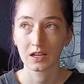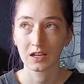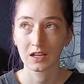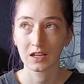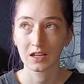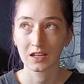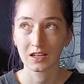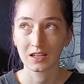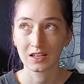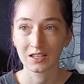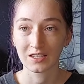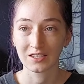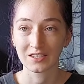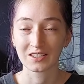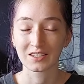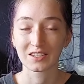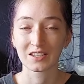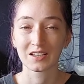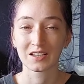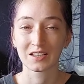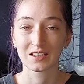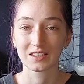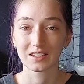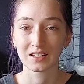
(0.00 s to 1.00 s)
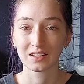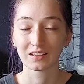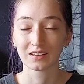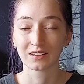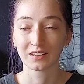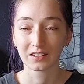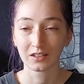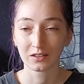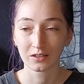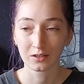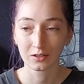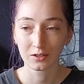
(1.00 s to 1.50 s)
it's a
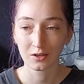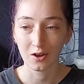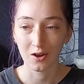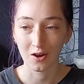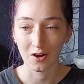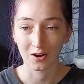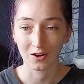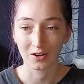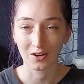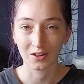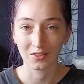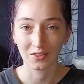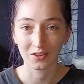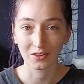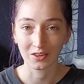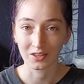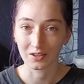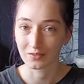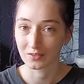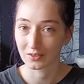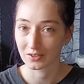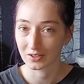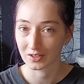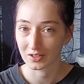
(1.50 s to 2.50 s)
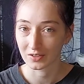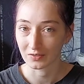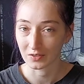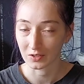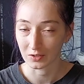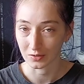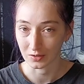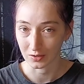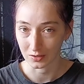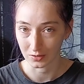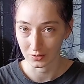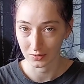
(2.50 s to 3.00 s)
little hard on the liver if
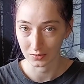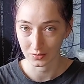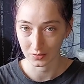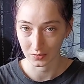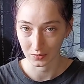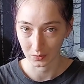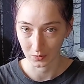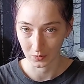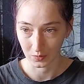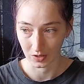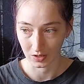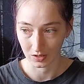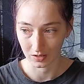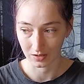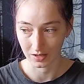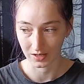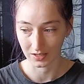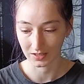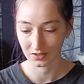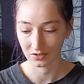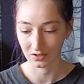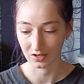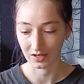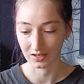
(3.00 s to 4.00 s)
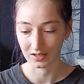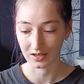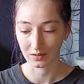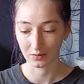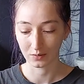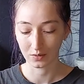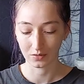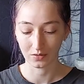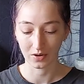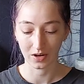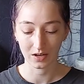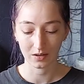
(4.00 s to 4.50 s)
you use a water extract. I
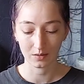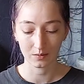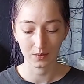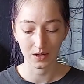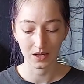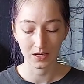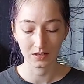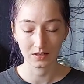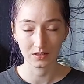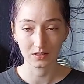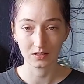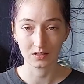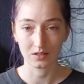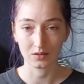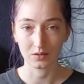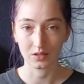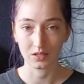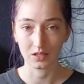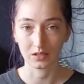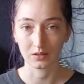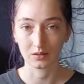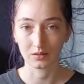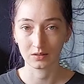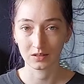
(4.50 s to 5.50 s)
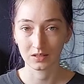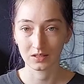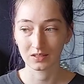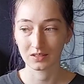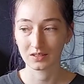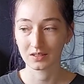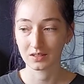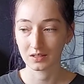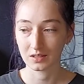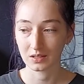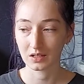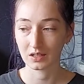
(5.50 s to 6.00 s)
would recommend
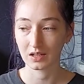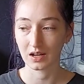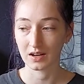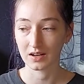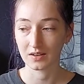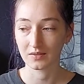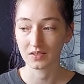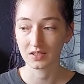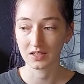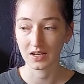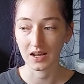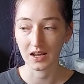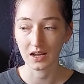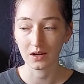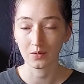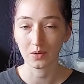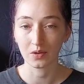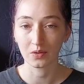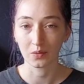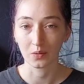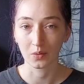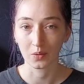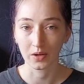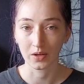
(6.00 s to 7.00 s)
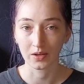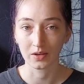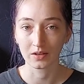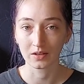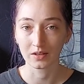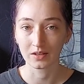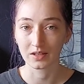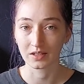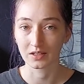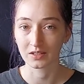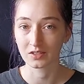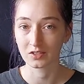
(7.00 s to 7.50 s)
staying with oil
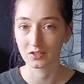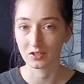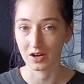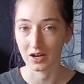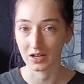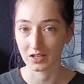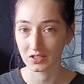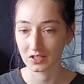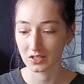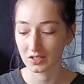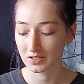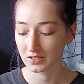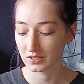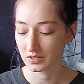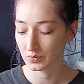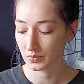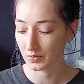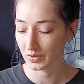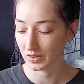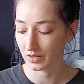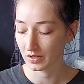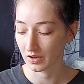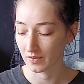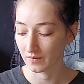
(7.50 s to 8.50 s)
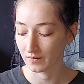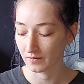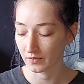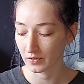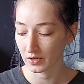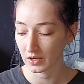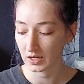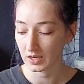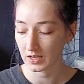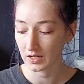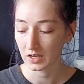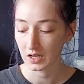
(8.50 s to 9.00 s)
extractions with
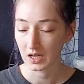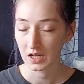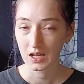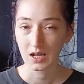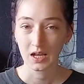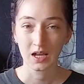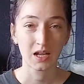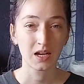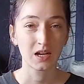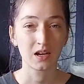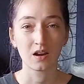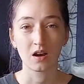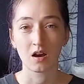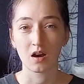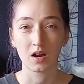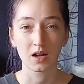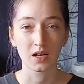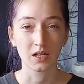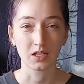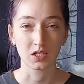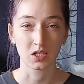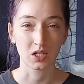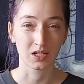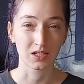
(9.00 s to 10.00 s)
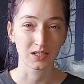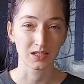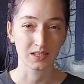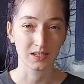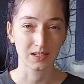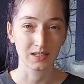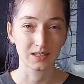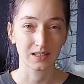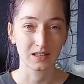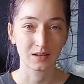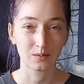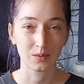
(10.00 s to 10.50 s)
Comfrey and not
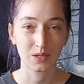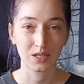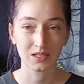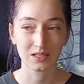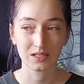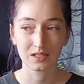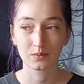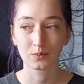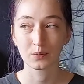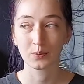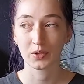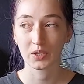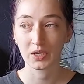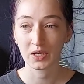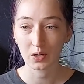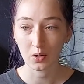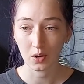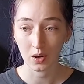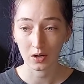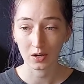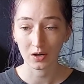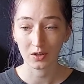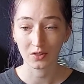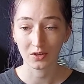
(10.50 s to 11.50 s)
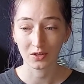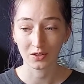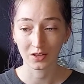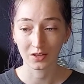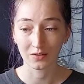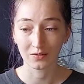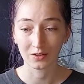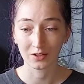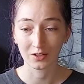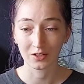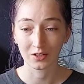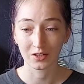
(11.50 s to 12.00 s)
ingesting them. It's pretty hard on the
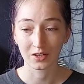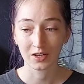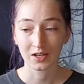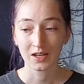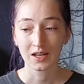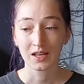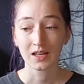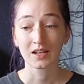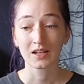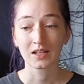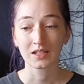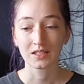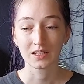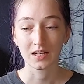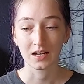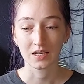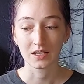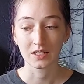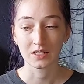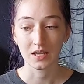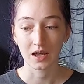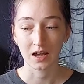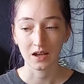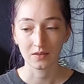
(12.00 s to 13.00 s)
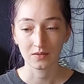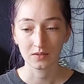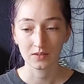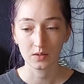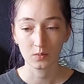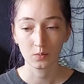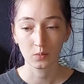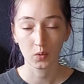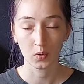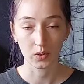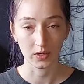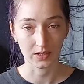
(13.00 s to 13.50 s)
liver, and it does have
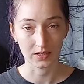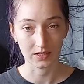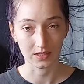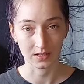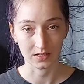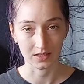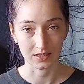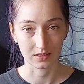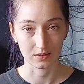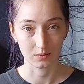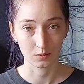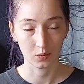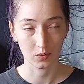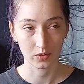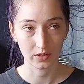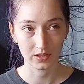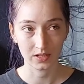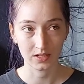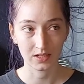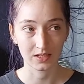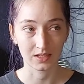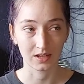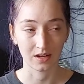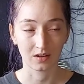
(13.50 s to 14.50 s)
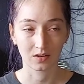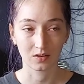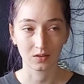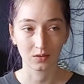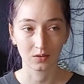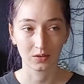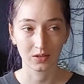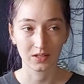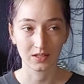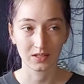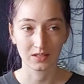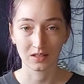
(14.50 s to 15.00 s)
some poisonous
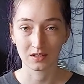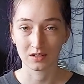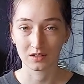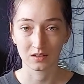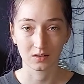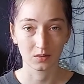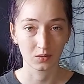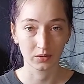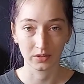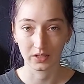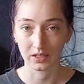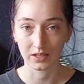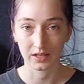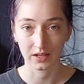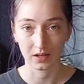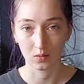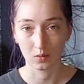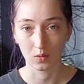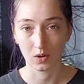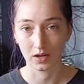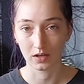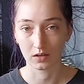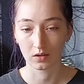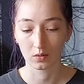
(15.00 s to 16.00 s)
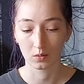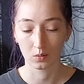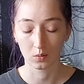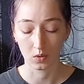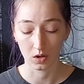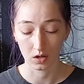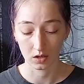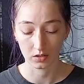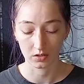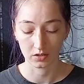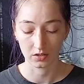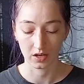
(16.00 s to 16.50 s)
alkaloids that are only like
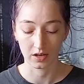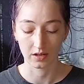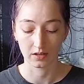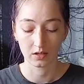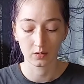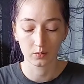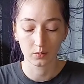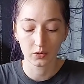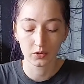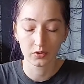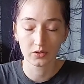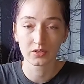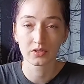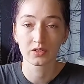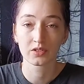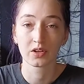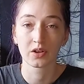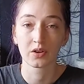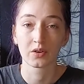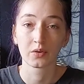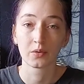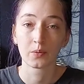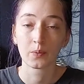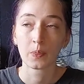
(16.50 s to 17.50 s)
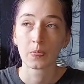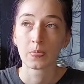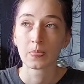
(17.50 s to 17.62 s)
water soluble, so